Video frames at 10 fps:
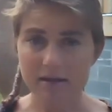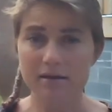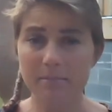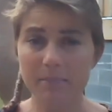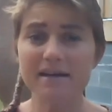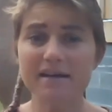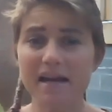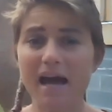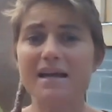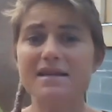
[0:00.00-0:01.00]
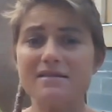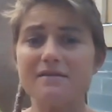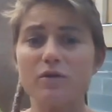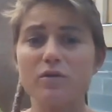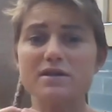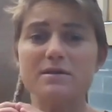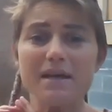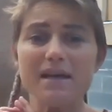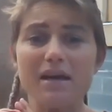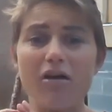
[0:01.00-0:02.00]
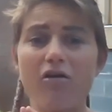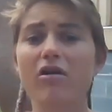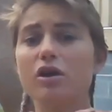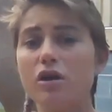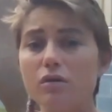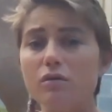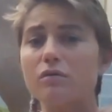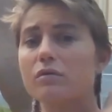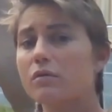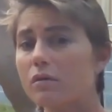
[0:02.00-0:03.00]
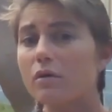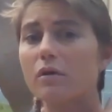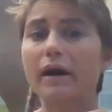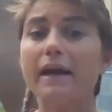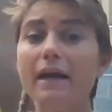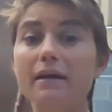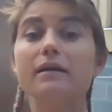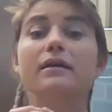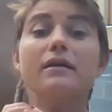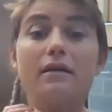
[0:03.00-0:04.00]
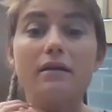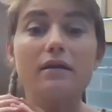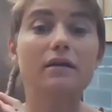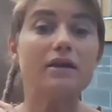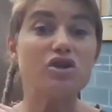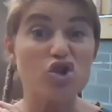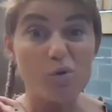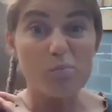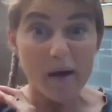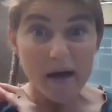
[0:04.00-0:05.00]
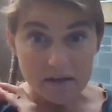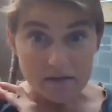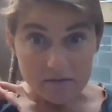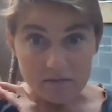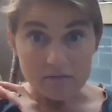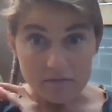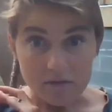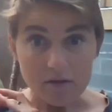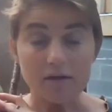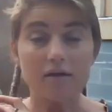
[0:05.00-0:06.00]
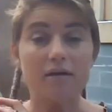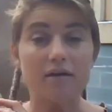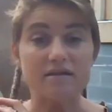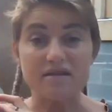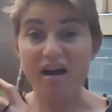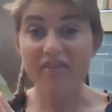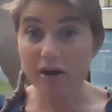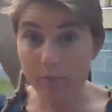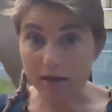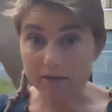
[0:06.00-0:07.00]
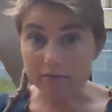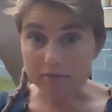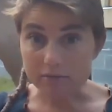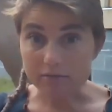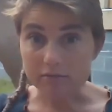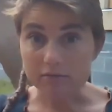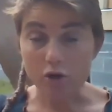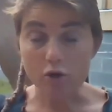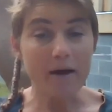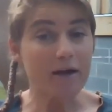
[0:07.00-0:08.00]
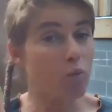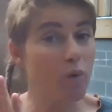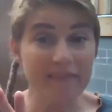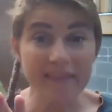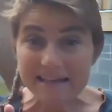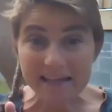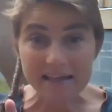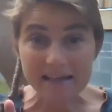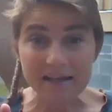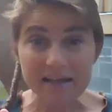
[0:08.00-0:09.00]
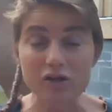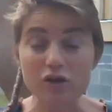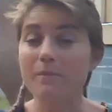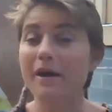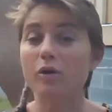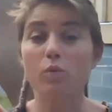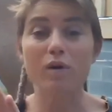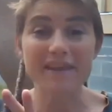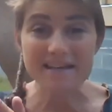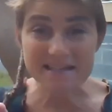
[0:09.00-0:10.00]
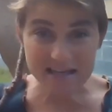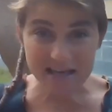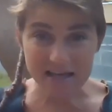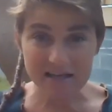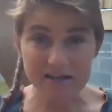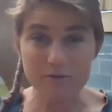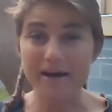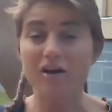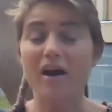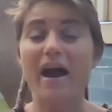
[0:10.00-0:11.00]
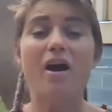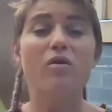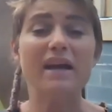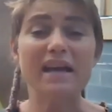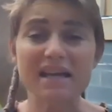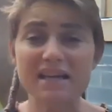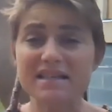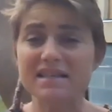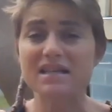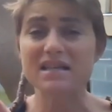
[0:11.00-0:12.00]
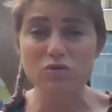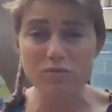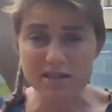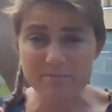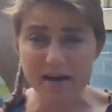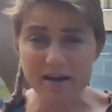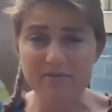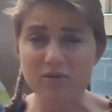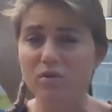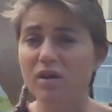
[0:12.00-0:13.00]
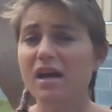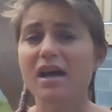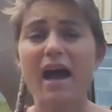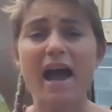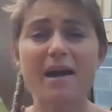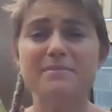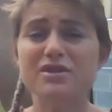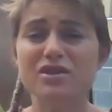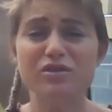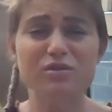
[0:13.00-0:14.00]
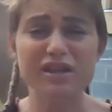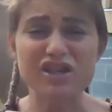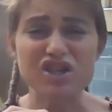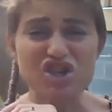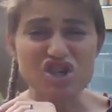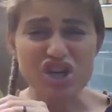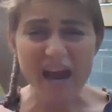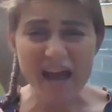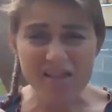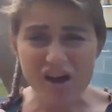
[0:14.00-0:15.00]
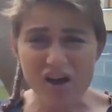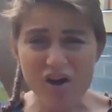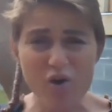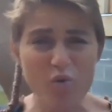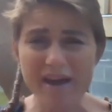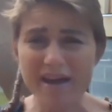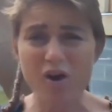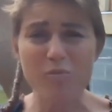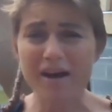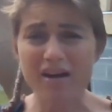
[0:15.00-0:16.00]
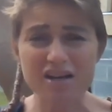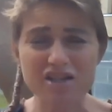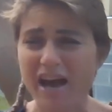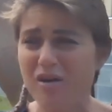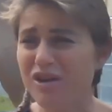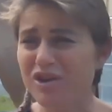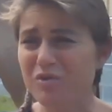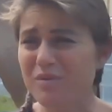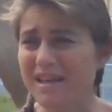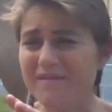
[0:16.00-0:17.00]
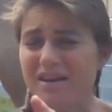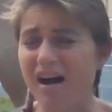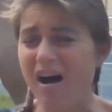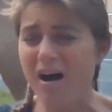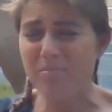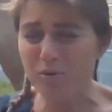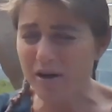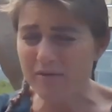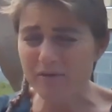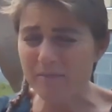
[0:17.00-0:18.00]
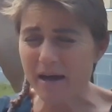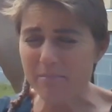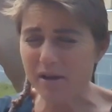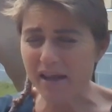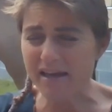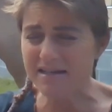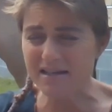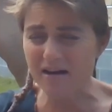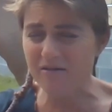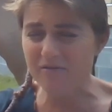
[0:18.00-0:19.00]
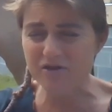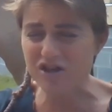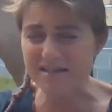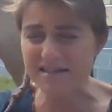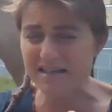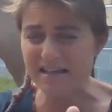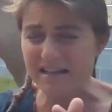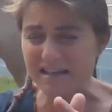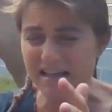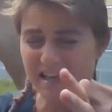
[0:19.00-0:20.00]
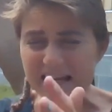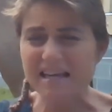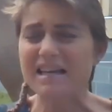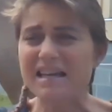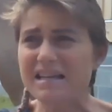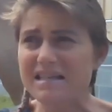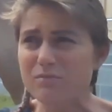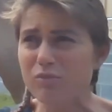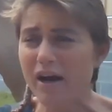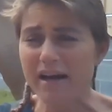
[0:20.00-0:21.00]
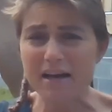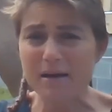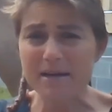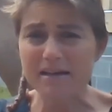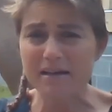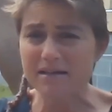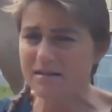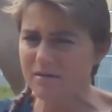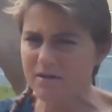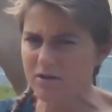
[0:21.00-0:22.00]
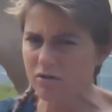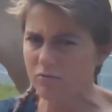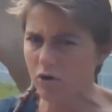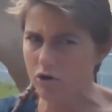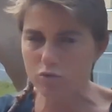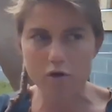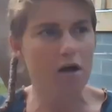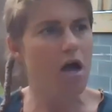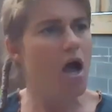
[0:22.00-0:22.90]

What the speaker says: the button has to first be on you, right? It's your button. It's not their button. No matter what they did, no matter what they said, no matter how hideous, disrespectful, absolutely shallow, and oh my gosh, how can you even operate from that place of just idiotness, right? I mean, that's a harsh word.